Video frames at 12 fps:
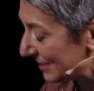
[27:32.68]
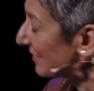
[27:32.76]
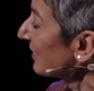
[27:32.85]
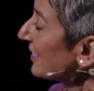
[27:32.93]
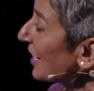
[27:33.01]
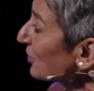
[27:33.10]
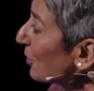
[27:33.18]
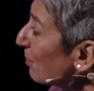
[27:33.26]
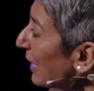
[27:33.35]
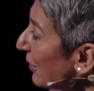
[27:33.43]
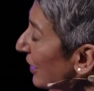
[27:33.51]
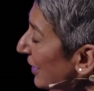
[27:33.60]
Dr.
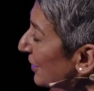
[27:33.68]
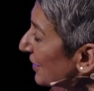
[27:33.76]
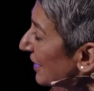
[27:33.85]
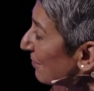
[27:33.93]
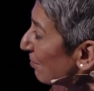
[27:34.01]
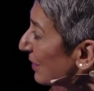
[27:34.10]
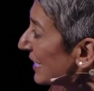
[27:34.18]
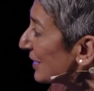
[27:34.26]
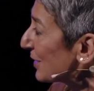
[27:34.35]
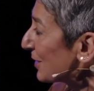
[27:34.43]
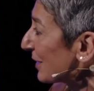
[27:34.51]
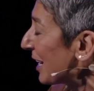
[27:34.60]
Barry Gerson.
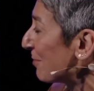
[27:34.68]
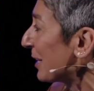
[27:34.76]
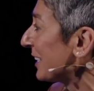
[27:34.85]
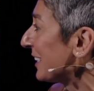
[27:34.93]
Please come on.